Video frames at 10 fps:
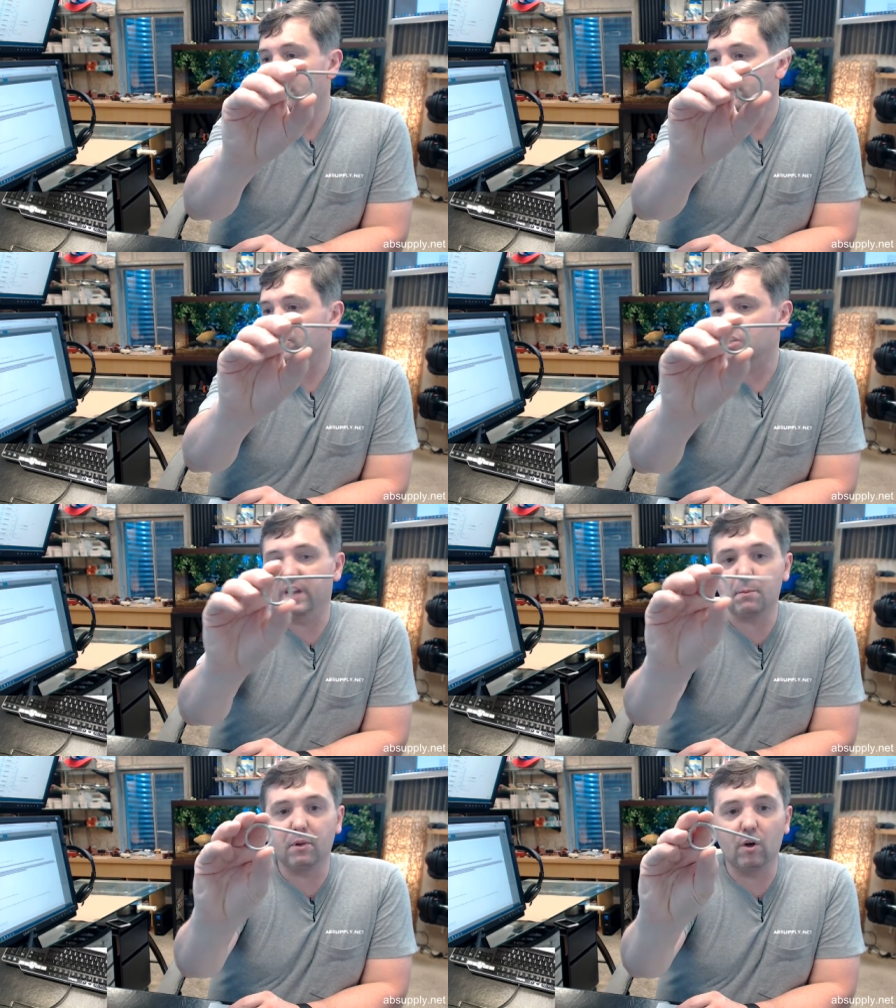There's a
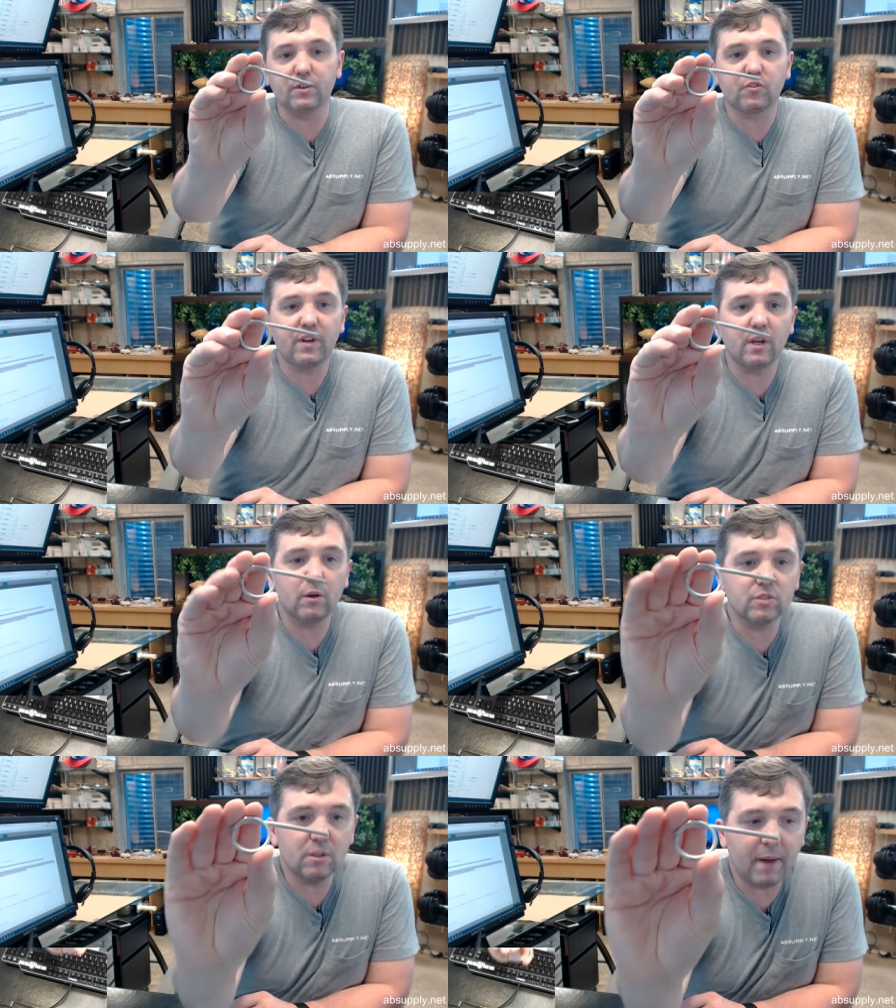link below this
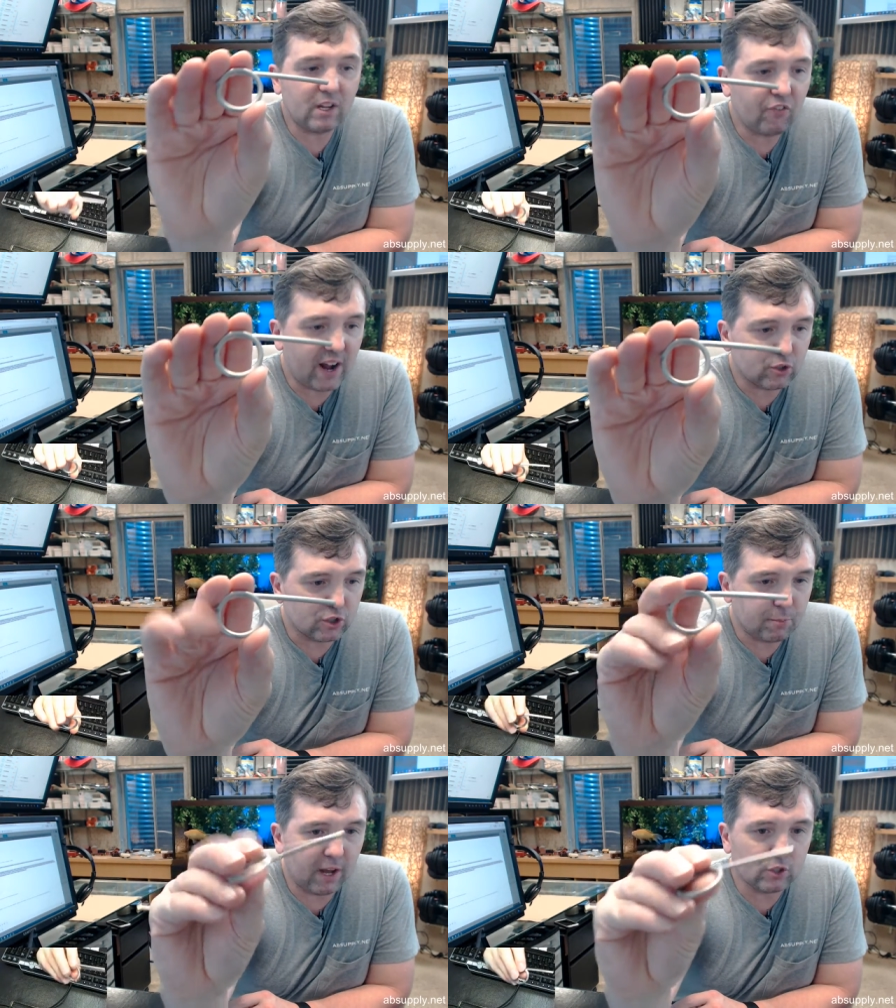video to the
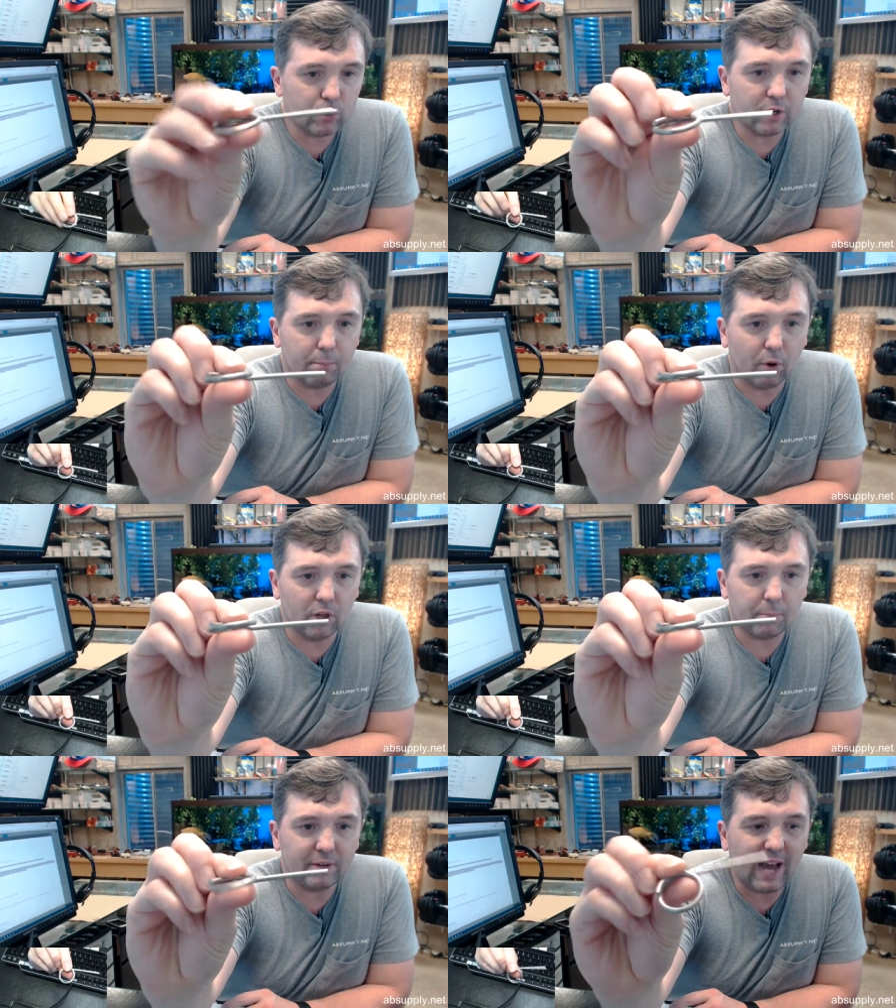manufacturer's page where you can pull
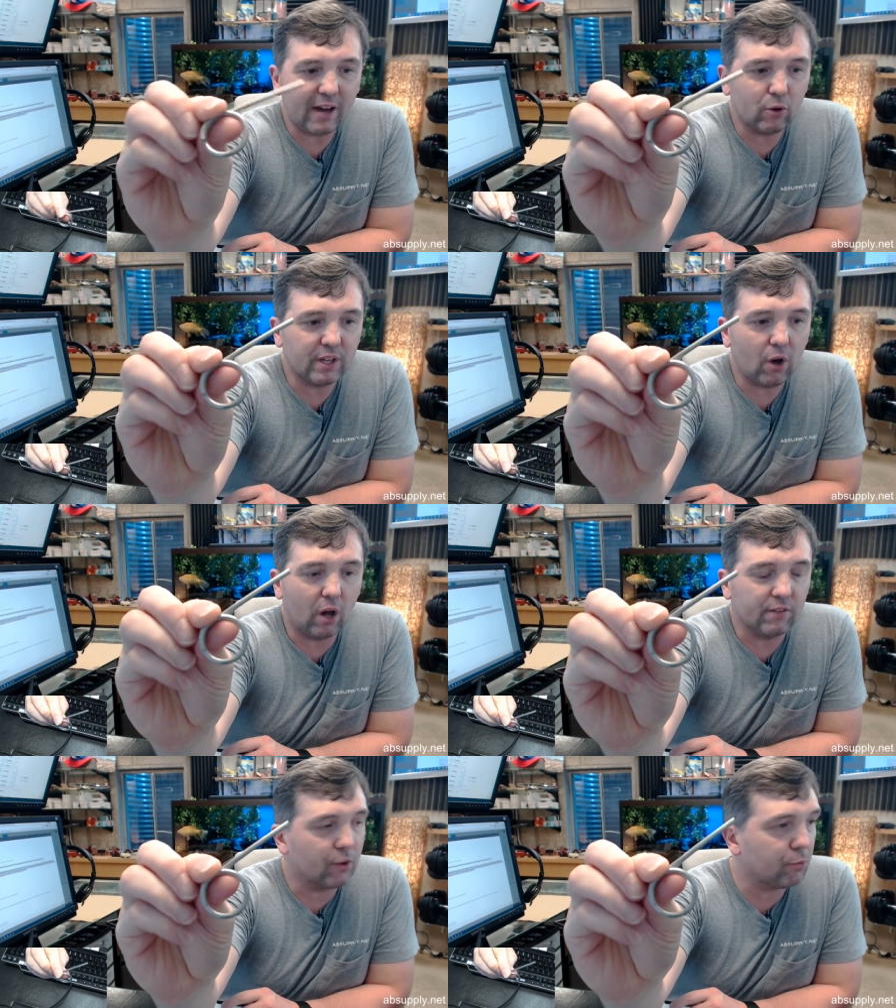up not only
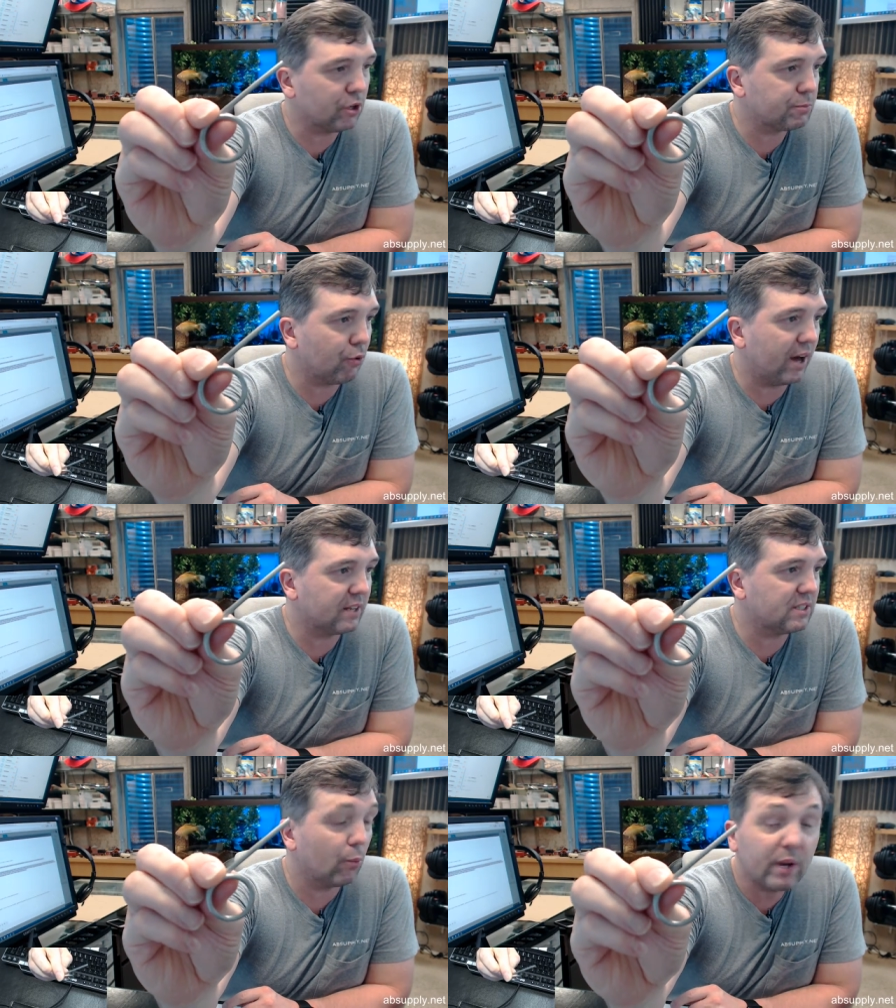all of the Brooks
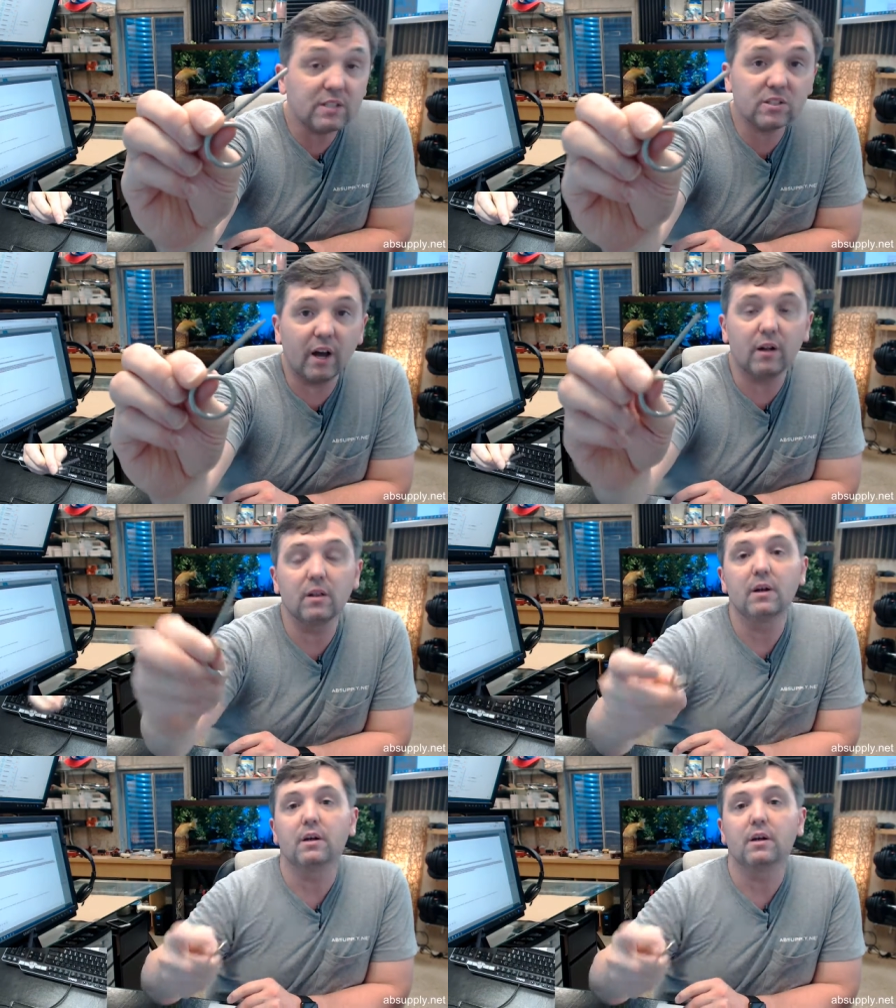products that we sell,